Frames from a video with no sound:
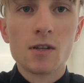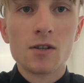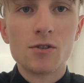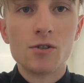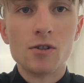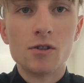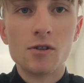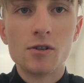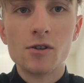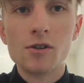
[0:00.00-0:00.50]
The
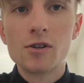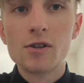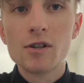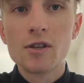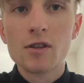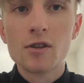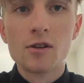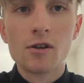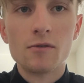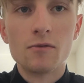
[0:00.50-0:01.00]

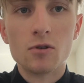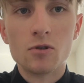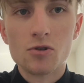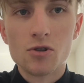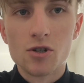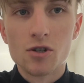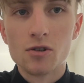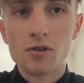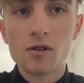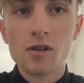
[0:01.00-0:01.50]
Hungarian
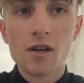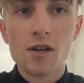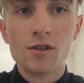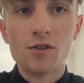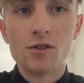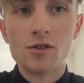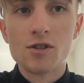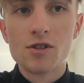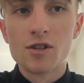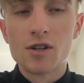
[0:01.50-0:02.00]
Revolution and
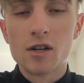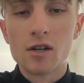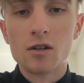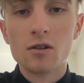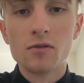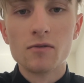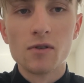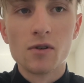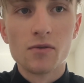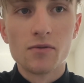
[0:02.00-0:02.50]
the struggle
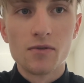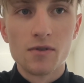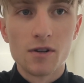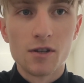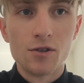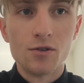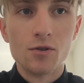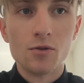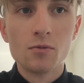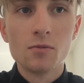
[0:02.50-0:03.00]
for
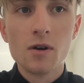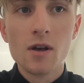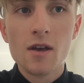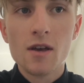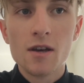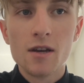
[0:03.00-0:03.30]
freedom